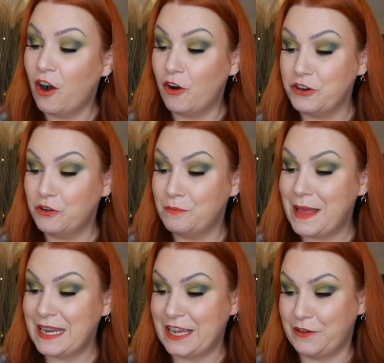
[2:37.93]
on your
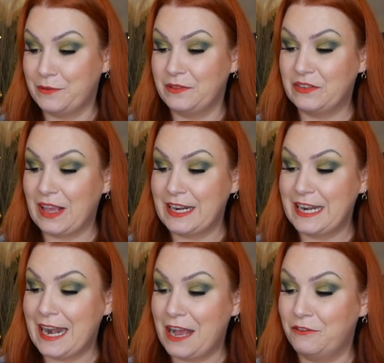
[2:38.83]
menu. Scan
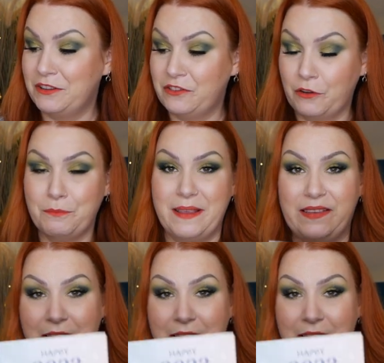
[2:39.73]
it now and don't miss